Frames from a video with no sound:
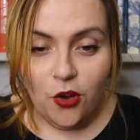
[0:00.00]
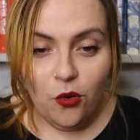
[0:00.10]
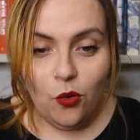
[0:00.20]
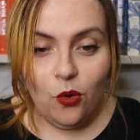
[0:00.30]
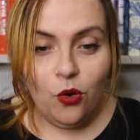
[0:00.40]

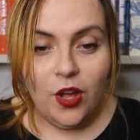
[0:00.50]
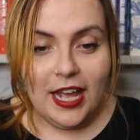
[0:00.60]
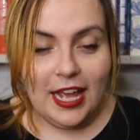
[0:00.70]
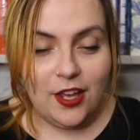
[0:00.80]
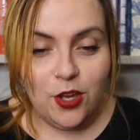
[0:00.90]
or
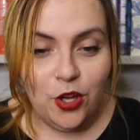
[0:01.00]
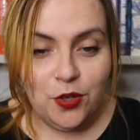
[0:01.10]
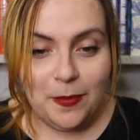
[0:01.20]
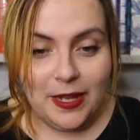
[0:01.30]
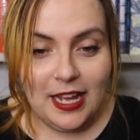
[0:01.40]
it
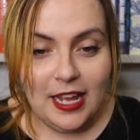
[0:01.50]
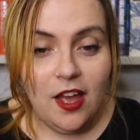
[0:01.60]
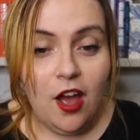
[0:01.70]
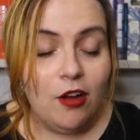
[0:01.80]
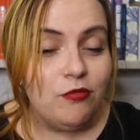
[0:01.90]
could
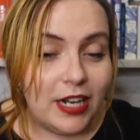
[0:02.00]
be a